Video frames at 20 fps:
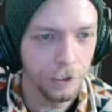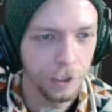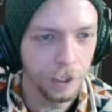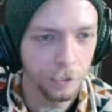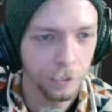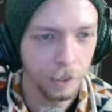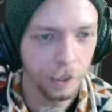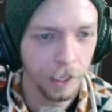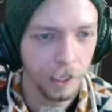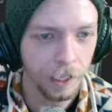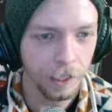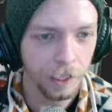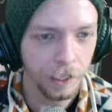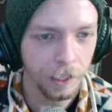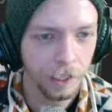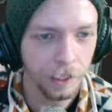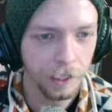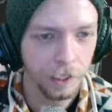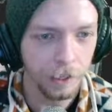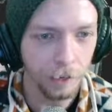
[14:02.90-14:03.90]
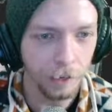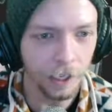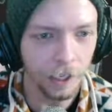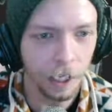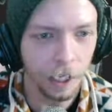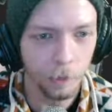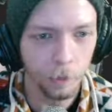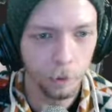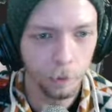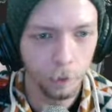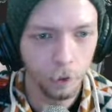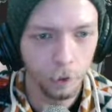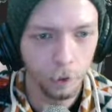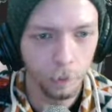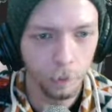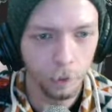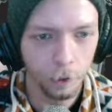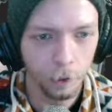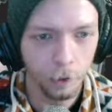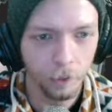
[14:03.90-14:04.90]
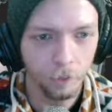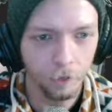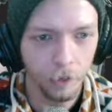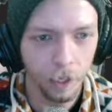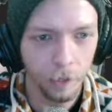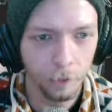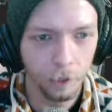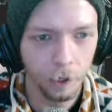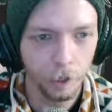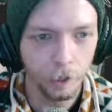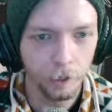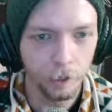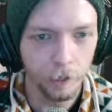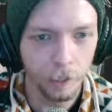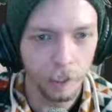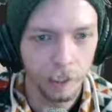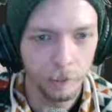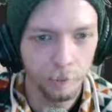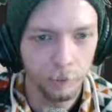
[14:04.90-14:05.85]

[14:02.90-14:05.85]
some classes. Right now we're about to work on the vampire class, but